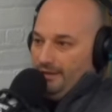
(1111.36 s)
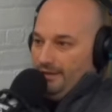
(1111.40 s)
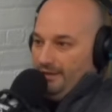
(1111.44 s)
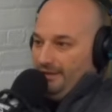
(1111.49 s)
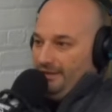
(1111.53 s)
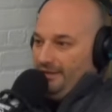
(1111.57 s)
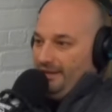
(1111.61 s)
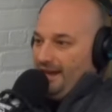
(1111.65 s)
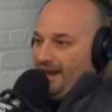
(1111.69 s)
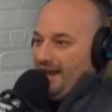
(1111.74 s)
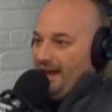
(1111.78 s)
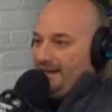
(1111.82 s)

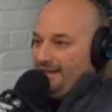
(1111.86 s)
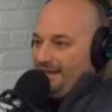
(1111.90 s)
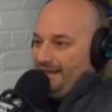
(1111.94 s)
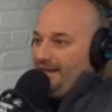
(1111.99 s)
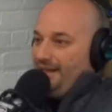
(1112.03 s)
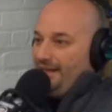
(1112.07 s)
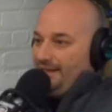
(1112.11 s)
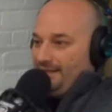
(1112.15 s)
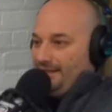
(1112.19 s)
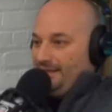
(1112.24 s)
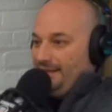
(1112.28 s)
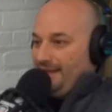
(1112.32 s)
and the
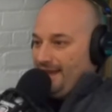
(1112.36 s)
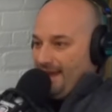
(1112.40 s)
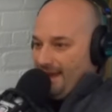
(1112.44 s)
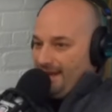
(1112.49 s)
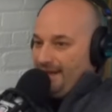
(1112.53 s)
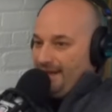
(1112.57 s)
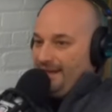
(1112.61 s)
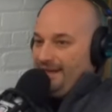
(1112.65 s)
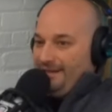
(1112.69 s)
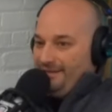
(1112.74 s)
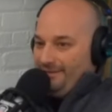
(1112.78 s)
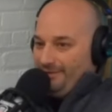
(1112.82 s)
idea is to
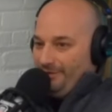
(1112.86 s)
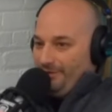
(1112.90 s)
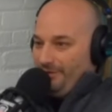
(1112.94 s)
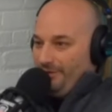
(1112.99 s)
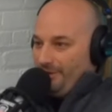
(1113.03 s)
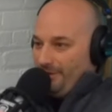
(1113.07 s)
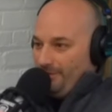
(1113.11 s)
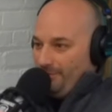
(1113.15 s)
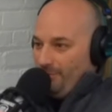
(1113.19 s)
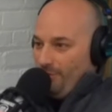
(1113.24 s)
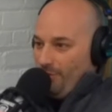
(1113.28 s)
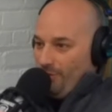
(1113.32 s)
get
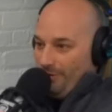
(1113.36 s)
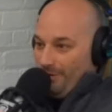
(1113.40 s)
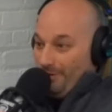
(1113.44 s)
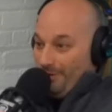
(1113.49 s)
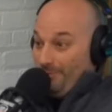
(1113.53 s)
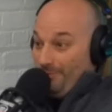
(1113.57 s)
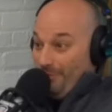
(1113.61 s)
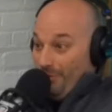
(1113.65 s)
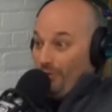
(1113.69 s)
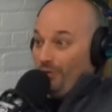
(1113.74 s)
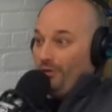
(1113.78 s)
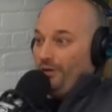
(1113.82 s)
into their
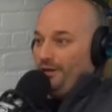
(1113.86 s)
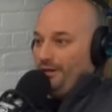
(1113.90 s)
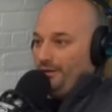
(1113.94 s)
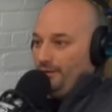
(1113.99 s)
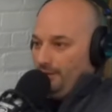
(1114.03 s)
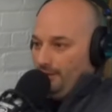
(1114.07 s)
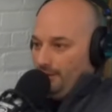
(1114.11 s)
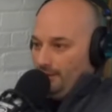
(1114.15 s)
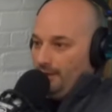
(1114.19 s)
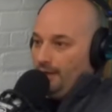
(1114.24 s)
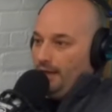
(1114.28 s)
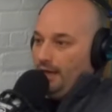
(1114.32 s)
more
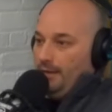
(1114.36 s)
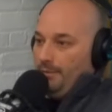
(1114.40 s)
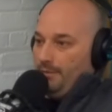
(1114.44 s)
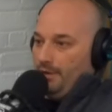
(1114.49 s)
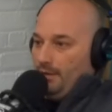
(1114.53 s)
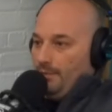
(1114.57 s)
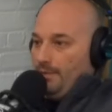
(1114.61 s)
important right.